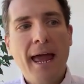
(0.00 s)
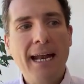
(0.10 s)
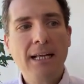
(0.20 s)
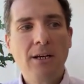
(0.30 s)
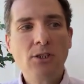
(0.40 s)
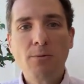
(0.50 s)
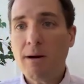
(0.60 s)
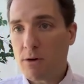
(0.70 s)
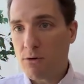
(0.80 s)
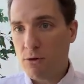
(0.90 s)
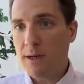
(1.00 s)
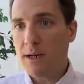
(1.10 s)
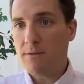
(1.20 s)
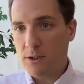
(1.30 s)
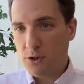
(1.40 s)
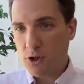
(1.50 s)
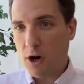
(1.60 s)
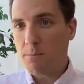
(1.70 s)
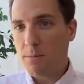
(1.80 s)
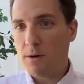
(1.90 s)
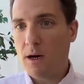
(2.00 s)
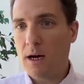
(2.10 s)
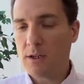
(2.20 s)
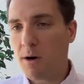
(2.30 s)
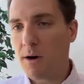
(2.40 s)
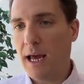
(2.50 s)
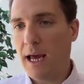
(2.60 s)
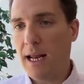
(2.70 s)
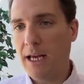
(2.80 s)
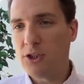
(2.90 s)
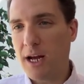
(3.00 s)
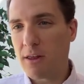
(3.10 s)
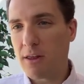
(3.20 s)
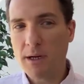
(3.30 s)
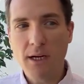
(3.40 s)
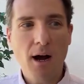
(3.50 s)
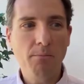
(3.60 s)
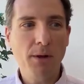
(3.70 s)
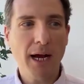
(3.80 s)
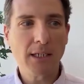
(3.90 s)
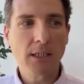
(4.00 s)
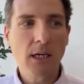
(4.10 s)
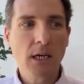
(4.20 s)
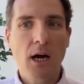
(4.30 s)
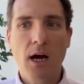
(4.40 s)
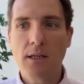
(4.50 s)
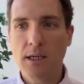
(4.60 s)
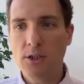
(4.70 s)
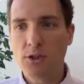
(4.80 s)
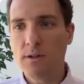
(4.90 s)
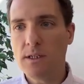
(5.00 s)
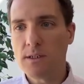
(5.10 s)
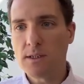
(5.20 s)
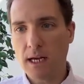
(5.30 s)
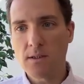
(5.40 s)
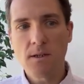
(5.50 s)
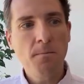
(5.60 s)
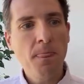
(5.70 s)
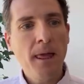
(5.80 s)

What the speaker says: And it does so by recruitment of this sharp, SMART, and HDAC3 complex to each of these sites.